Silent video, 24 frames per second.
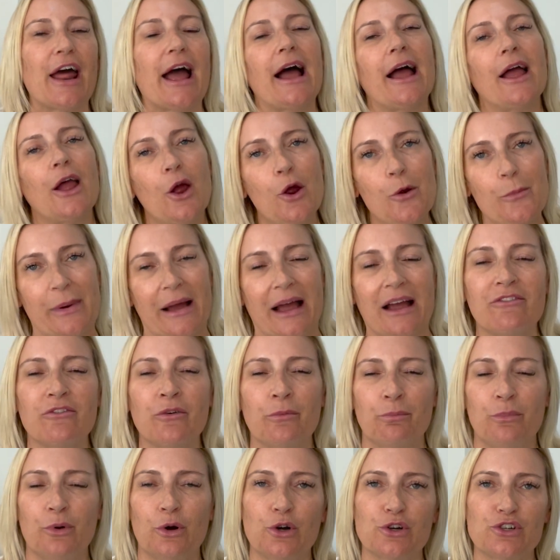I hope I
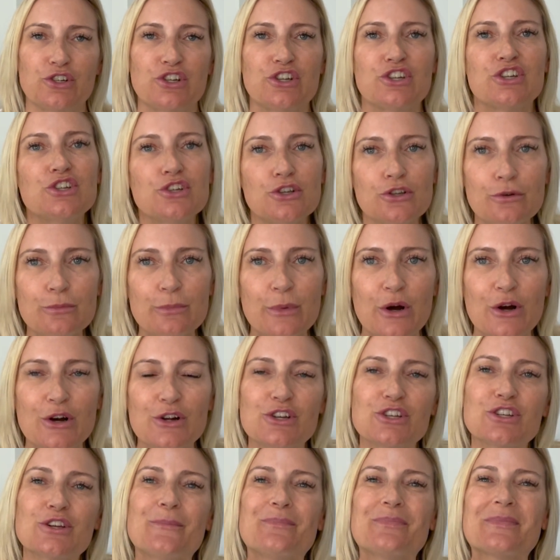haven't bored you too
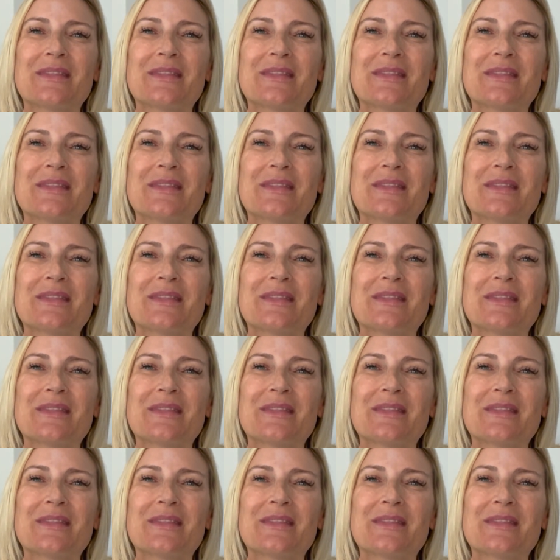much.